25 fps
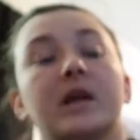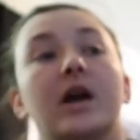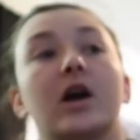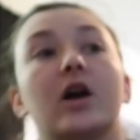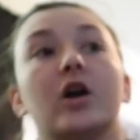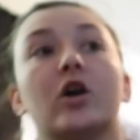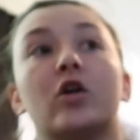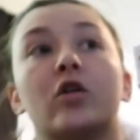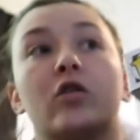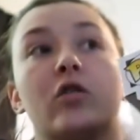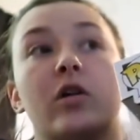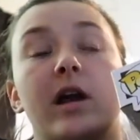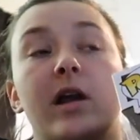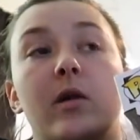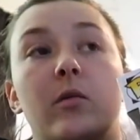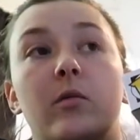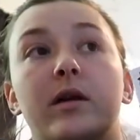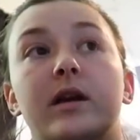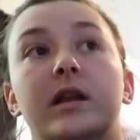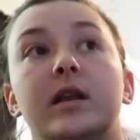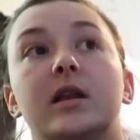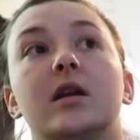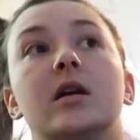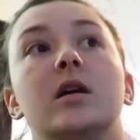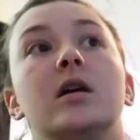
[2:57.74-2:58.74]
a gray
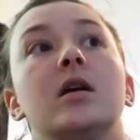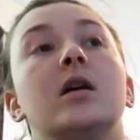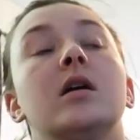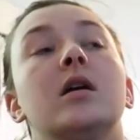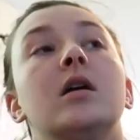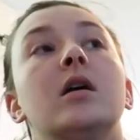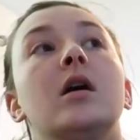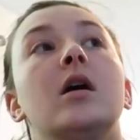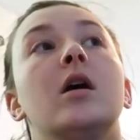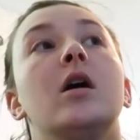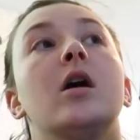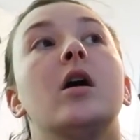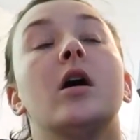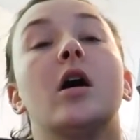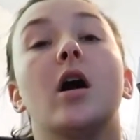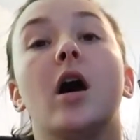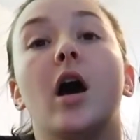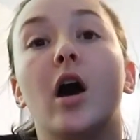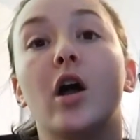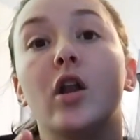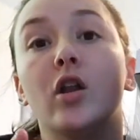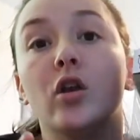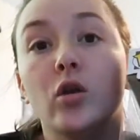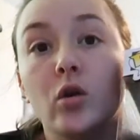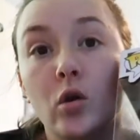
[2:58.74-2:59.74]
one,
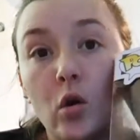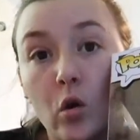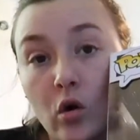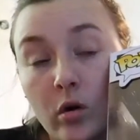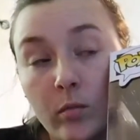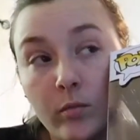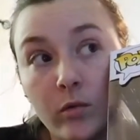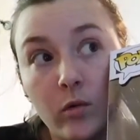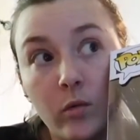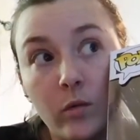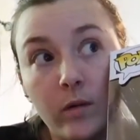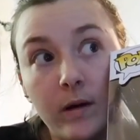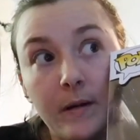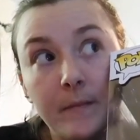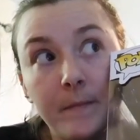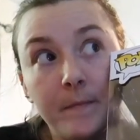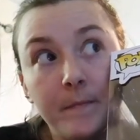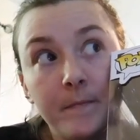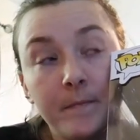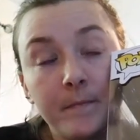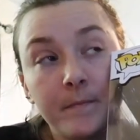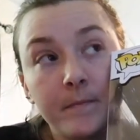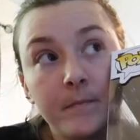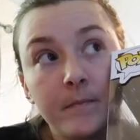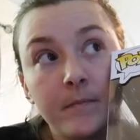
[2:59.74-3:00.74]
a normal one,
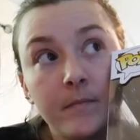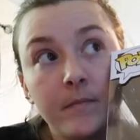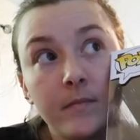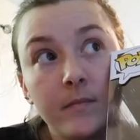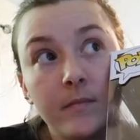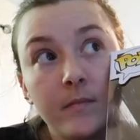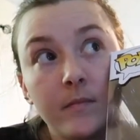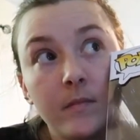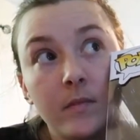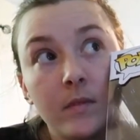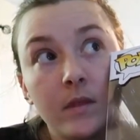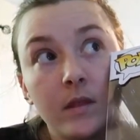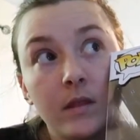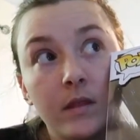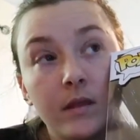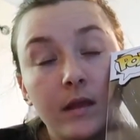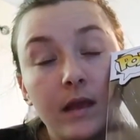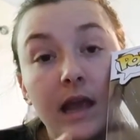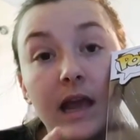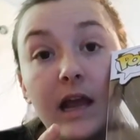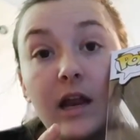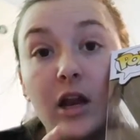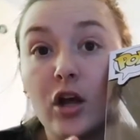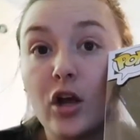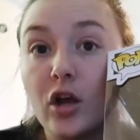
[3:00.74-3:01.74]

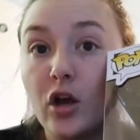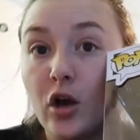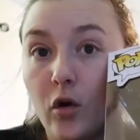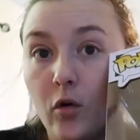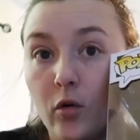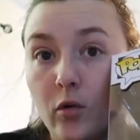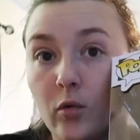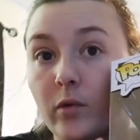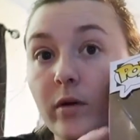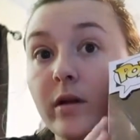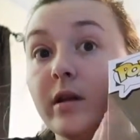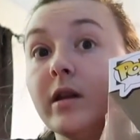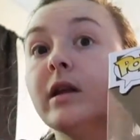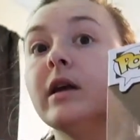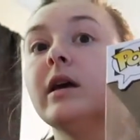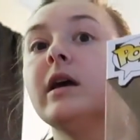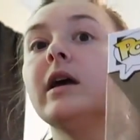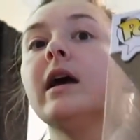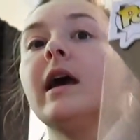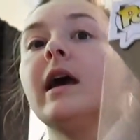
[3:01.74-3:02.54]
and a gold one.